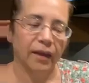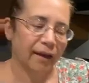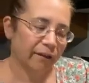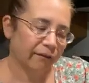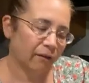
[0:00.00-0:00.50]
We
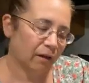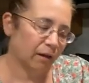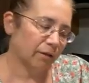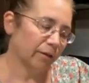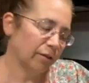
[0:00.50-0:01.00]
have
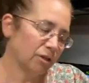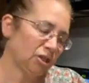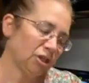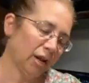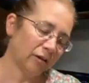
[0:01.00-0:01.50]
the
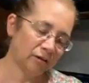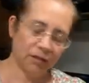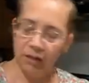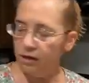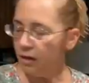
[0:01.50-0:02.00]

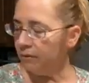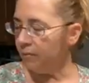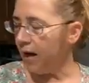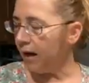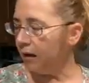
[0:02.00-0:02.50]
shares that
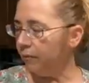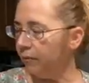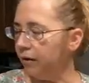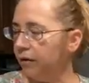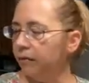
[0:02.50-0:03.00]
we pack
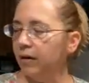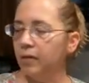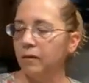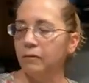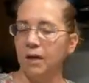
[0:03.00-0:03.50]
up for you,
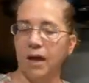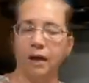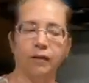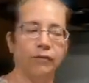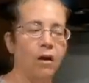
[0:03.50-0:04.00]
and then we
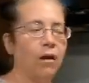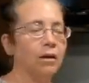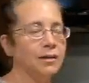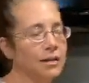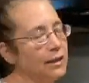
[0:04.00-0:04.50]
have
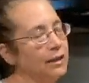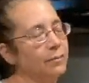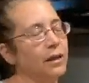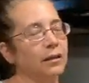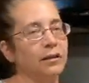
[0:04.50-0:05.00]
our
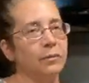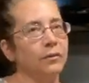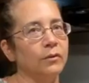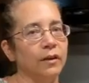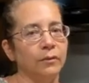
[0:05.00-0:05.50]
declining balance
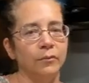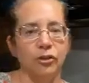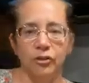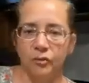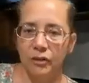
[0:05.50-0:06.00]
program,
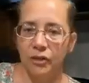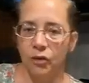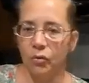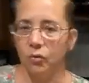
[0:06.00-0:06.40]
which is really